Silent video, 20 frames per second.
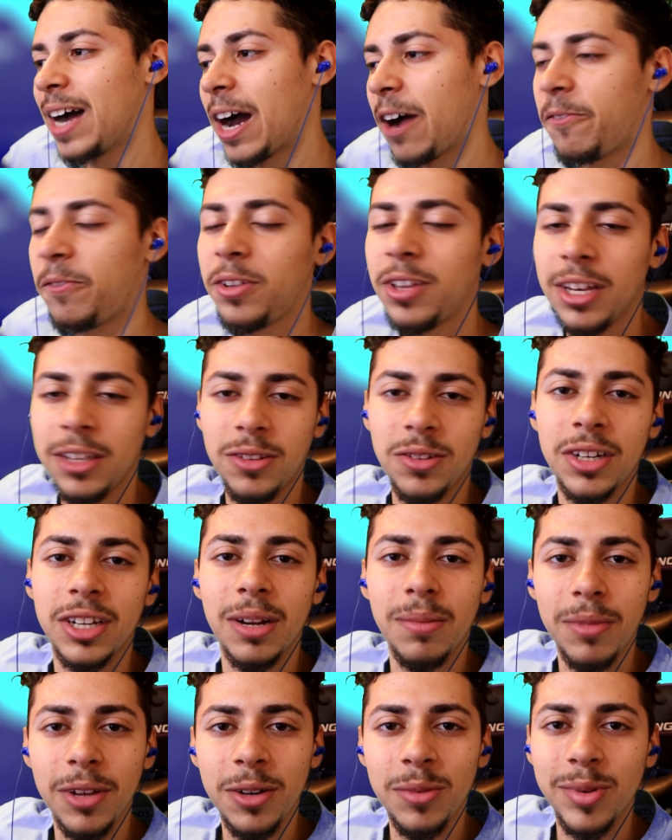I feel like they're
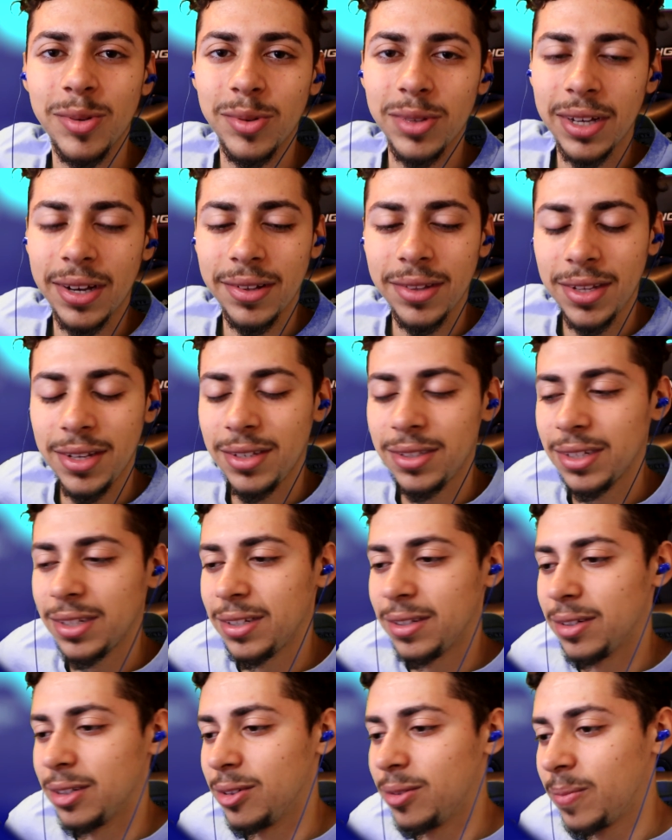gonna make one with how things
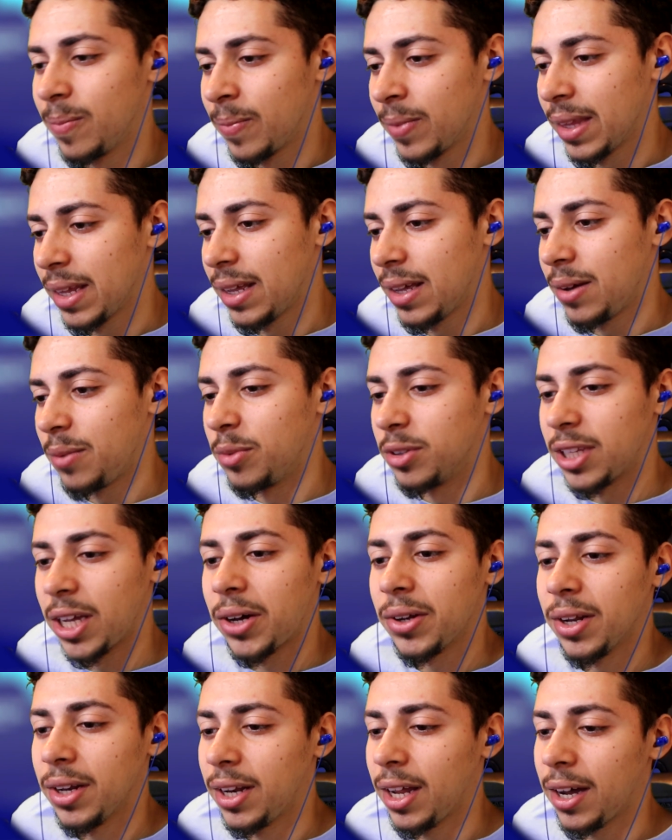ended,
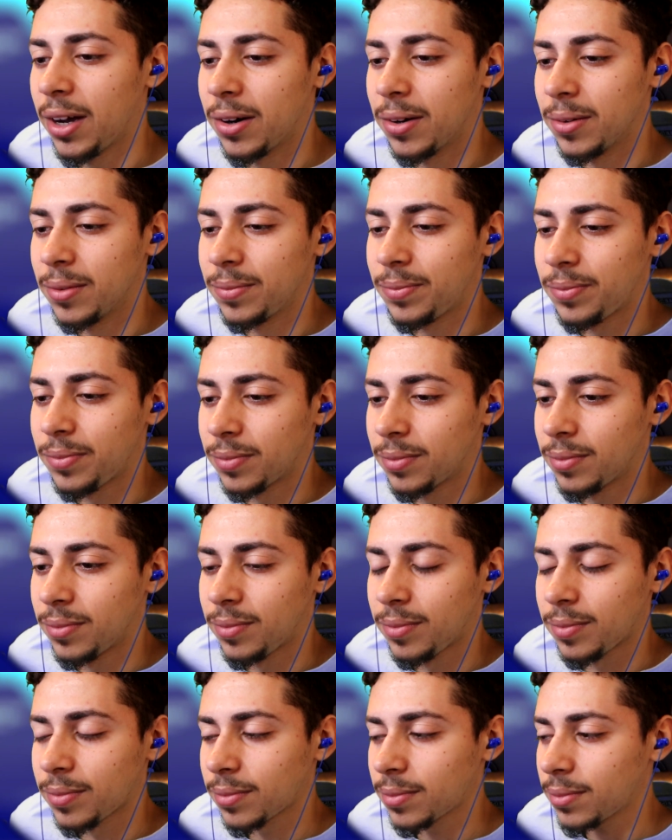without a doubt.
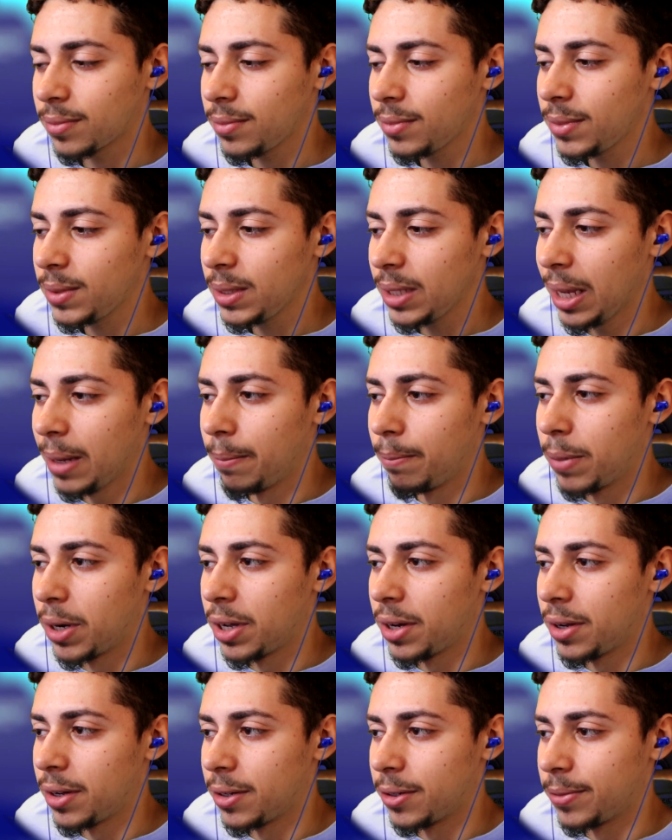
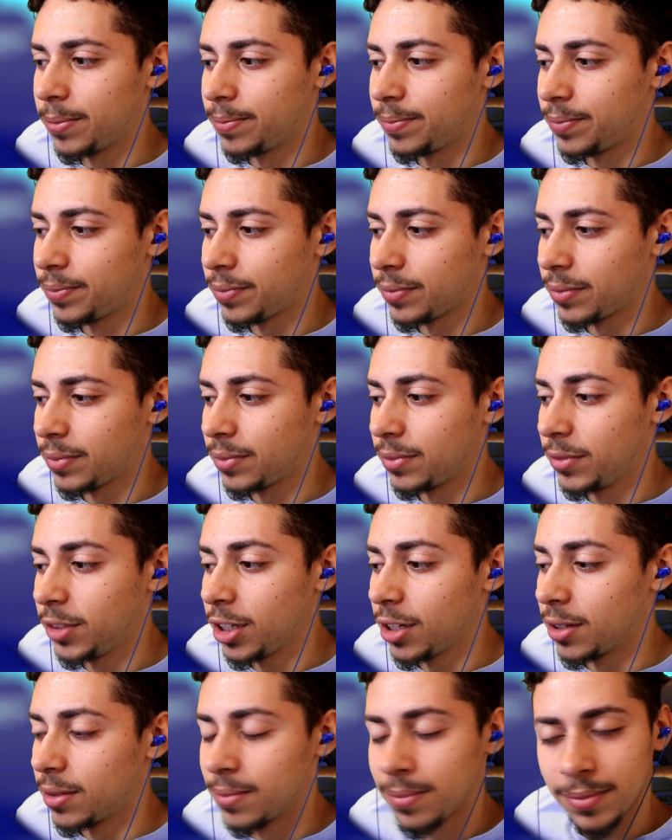But um
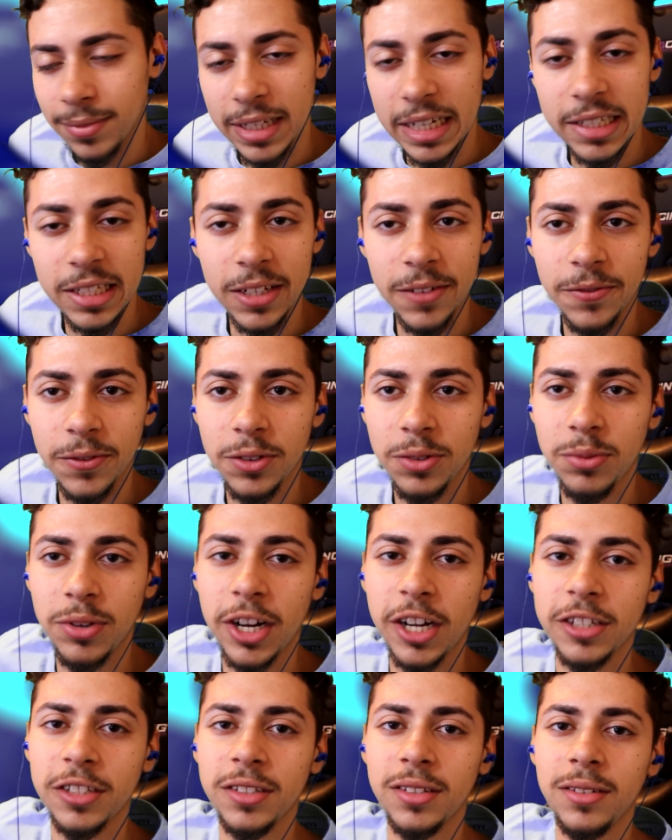yeah, that's it for the
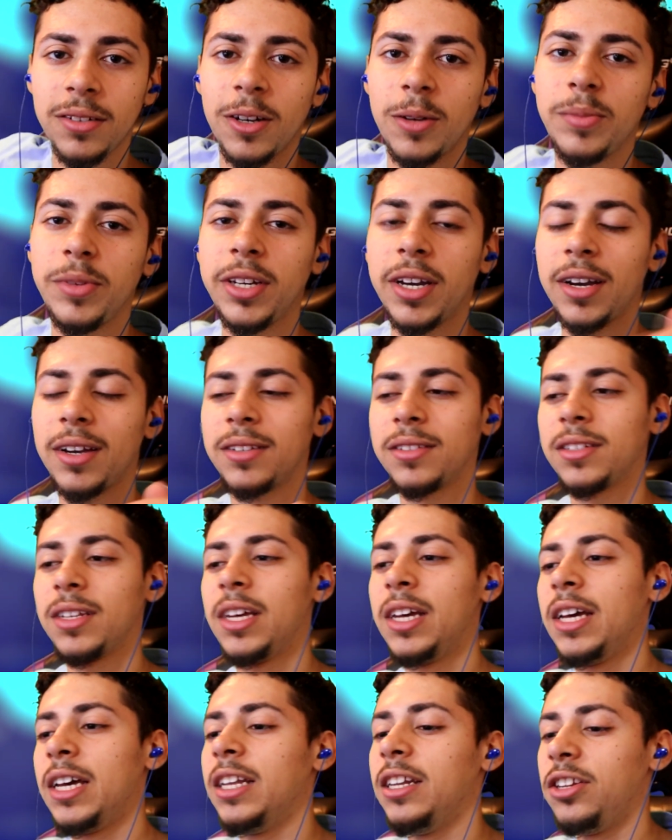reaction. Hope you guys
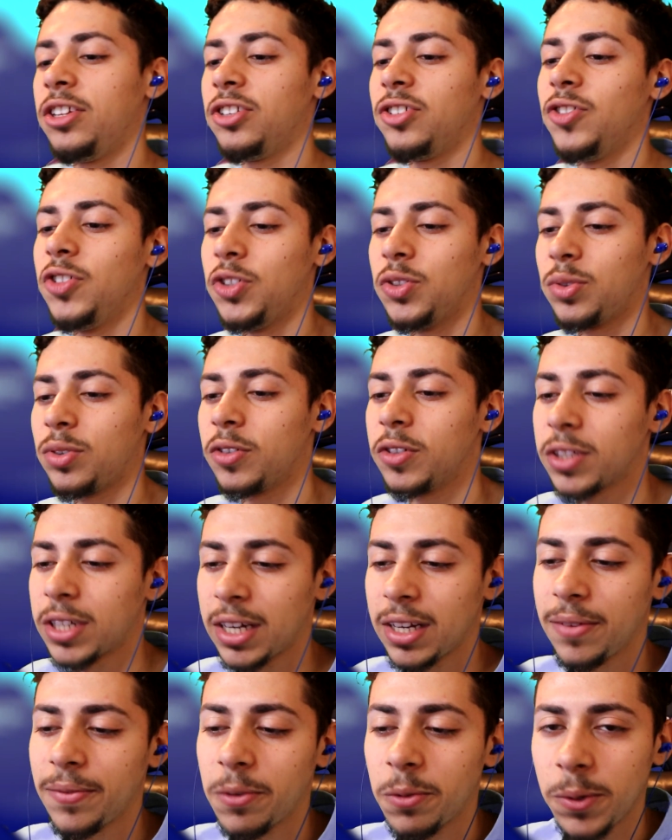did enjoy. It was
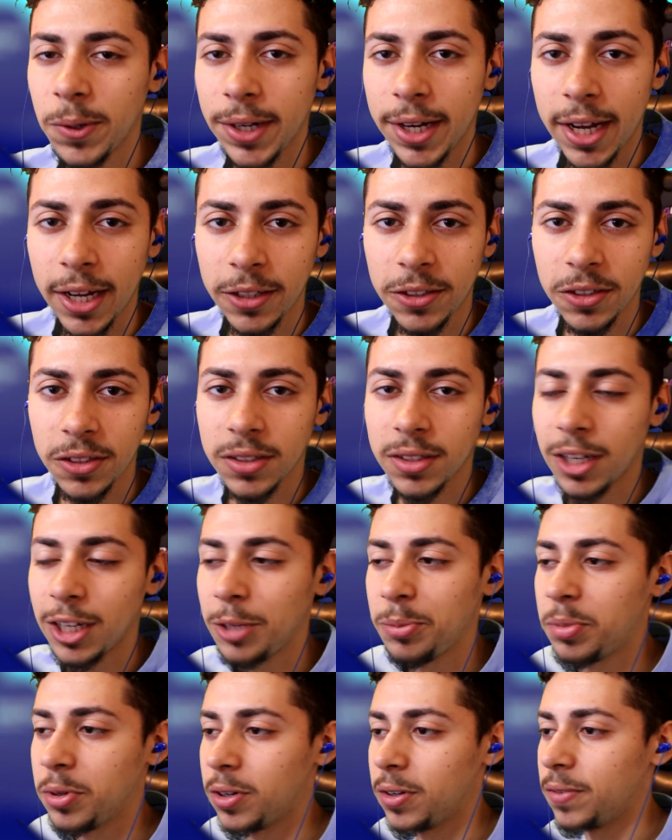kind of a reaction
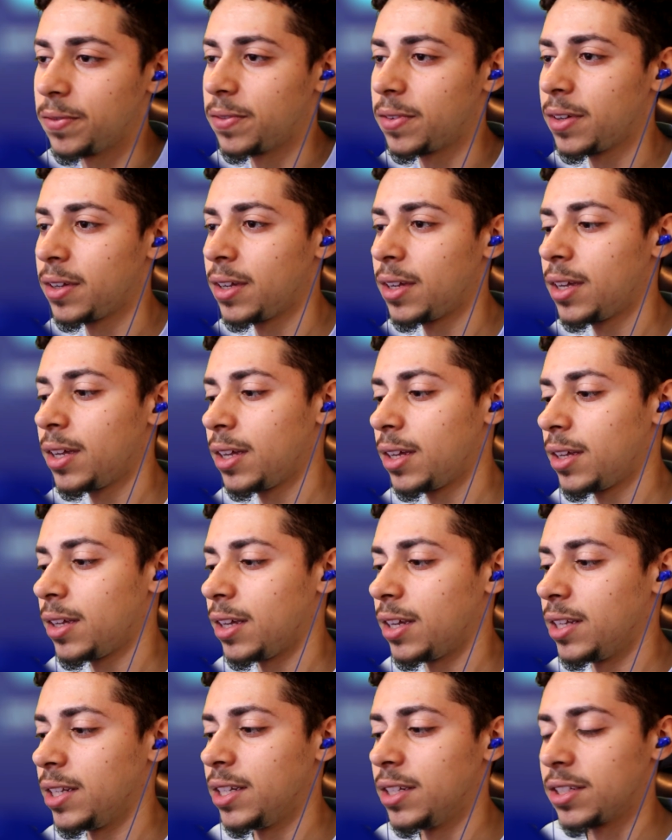type of
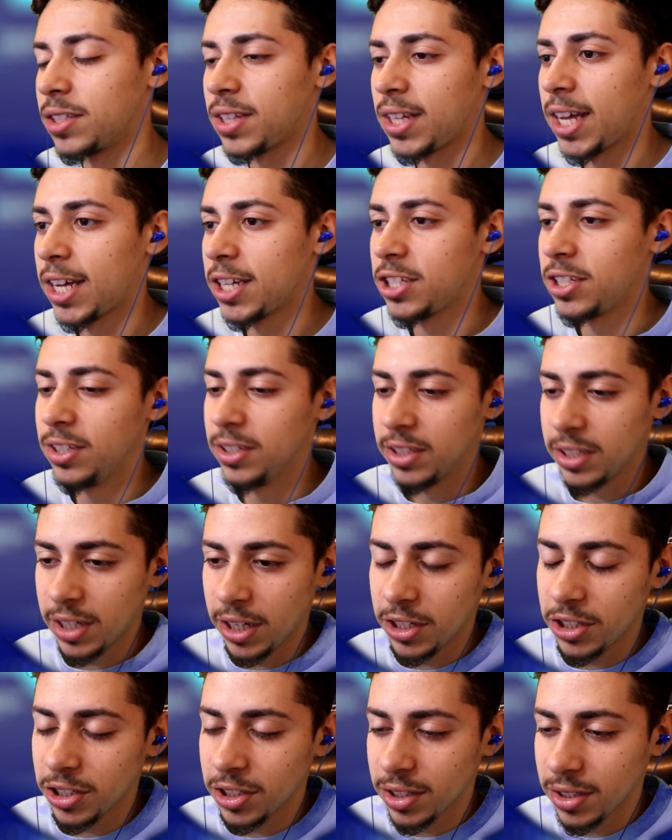and then slash
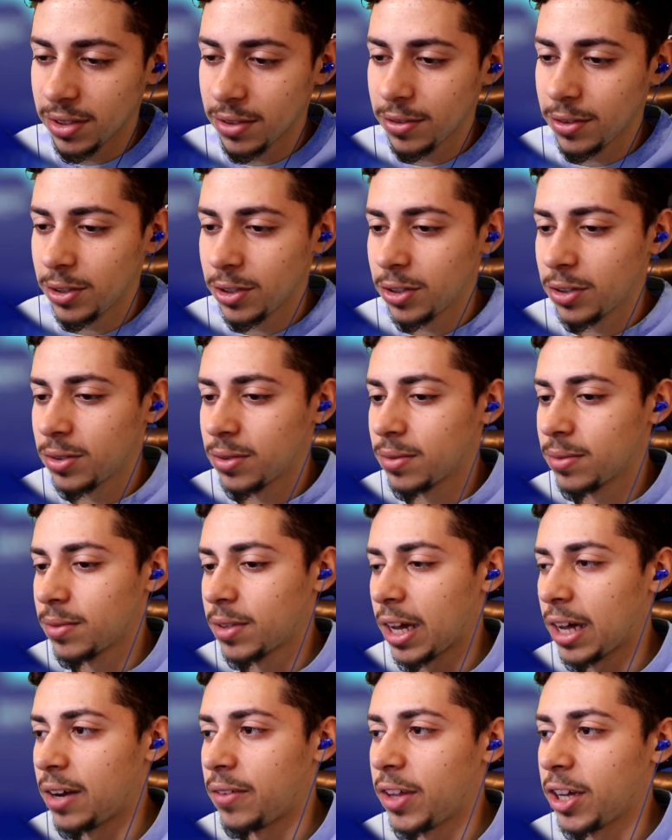discussion, you know
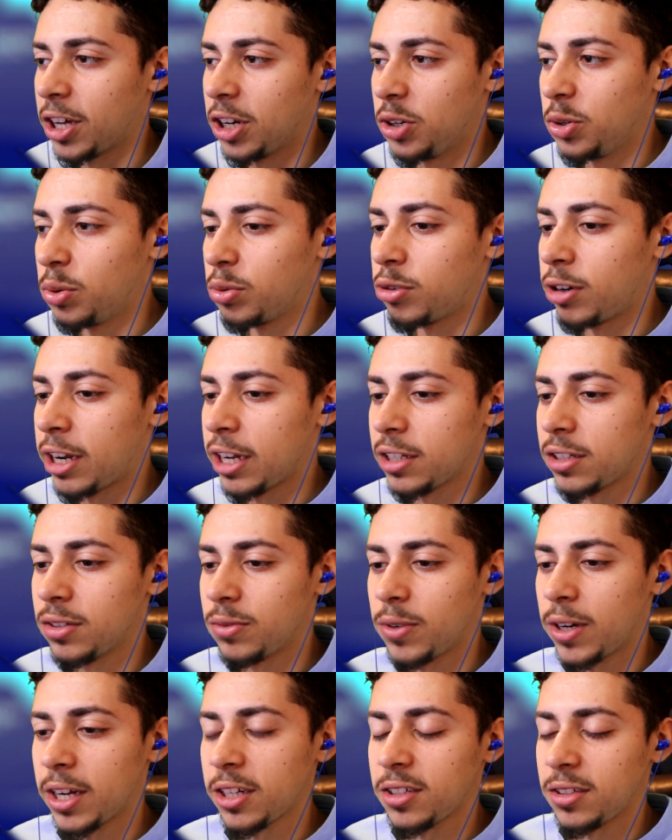kind of like a dual
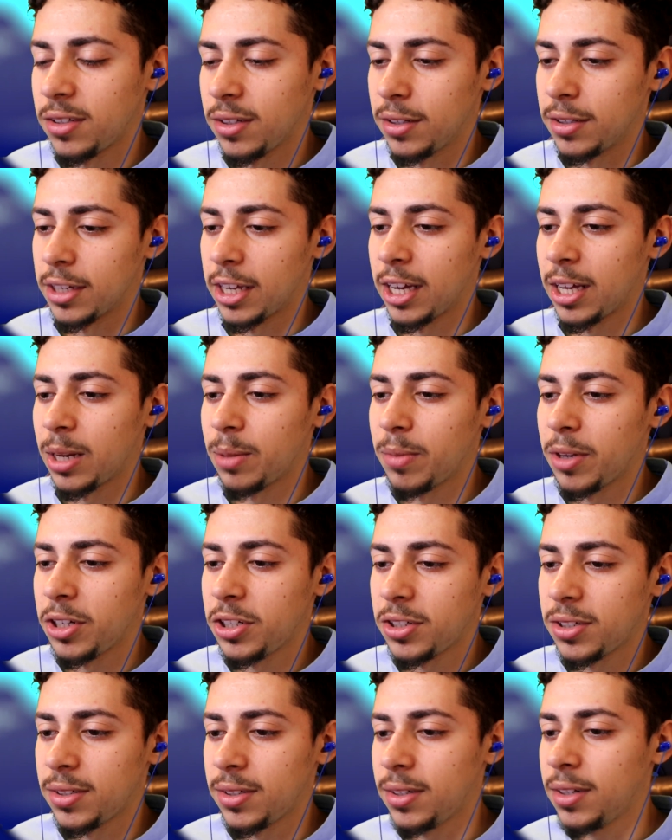reaction, reaction to this
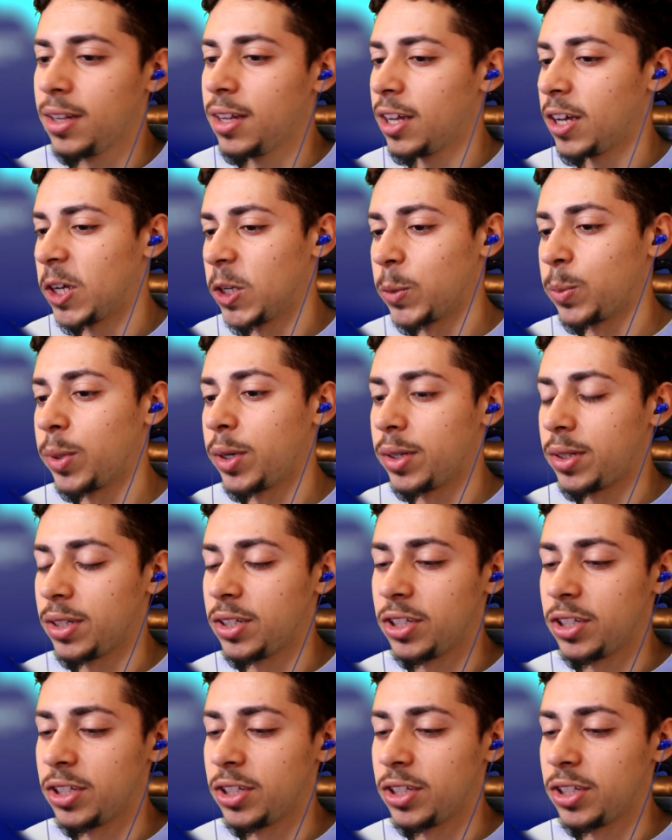animation as well